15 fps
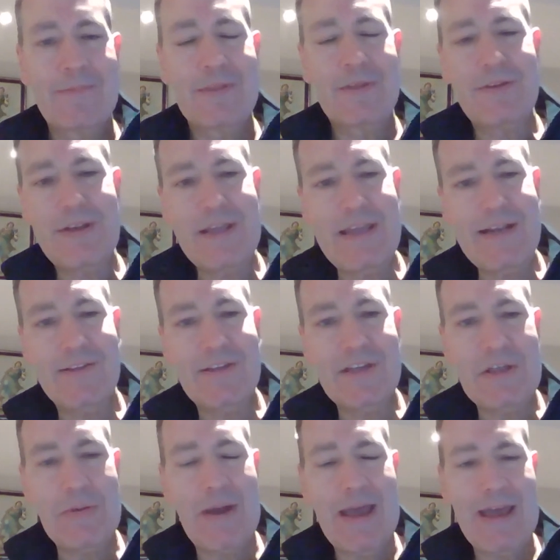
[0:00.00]
the need that
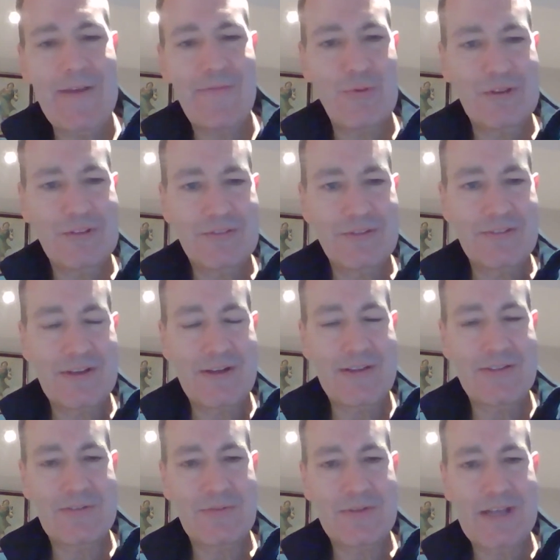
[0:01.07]
you have once
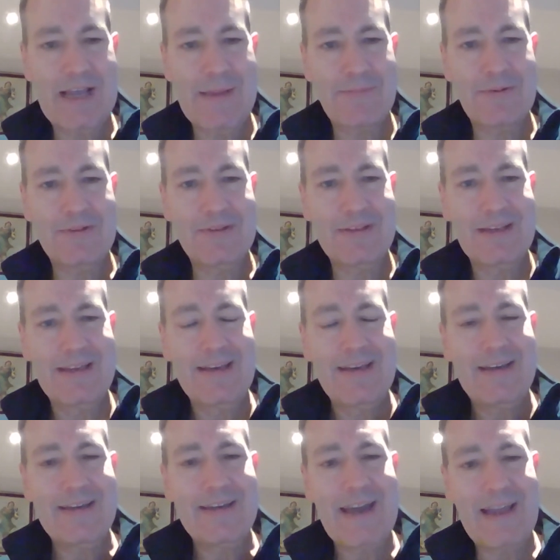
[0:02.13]
disaster has happened
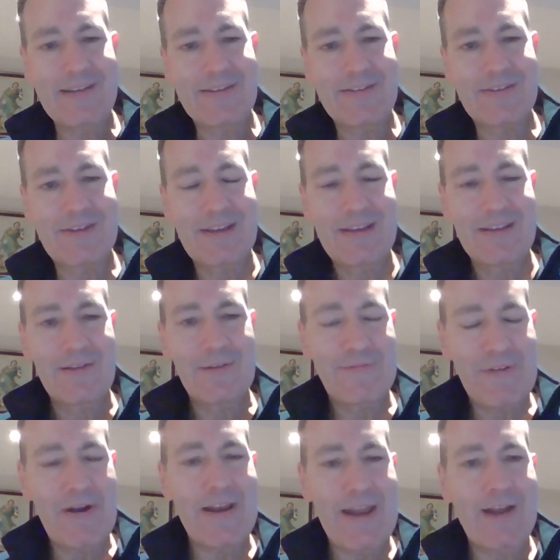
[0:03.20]
against the
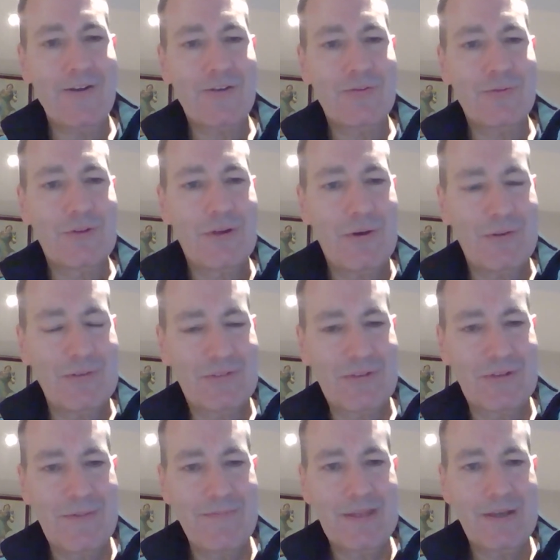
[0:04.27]
financial
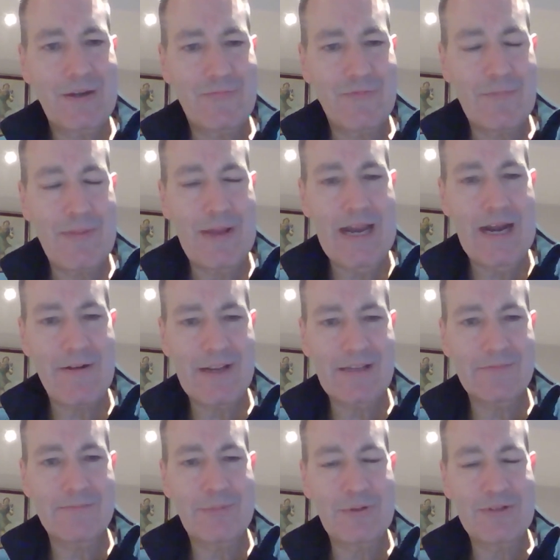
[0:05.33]
cost of repairing
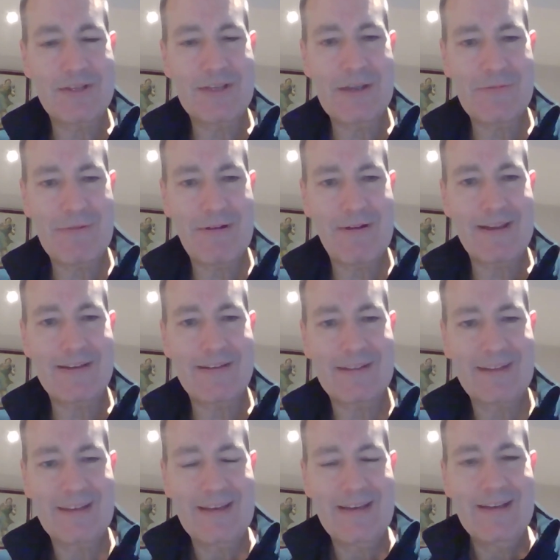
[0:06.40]
and putting you right.
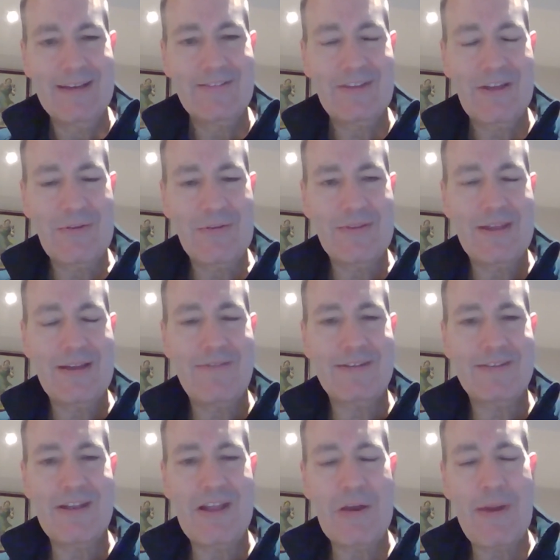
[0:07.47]
So there
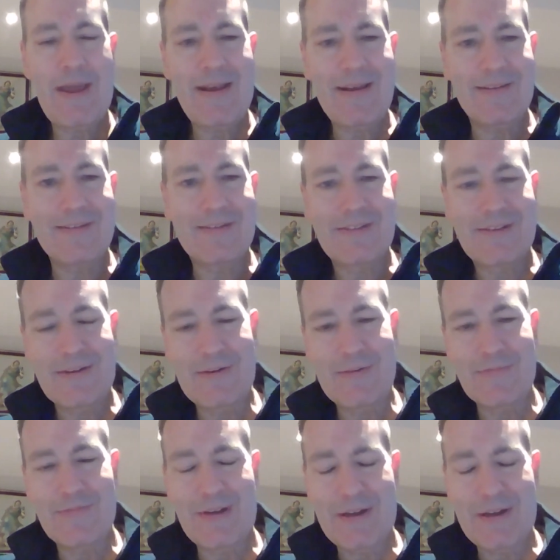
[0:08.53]
is no end of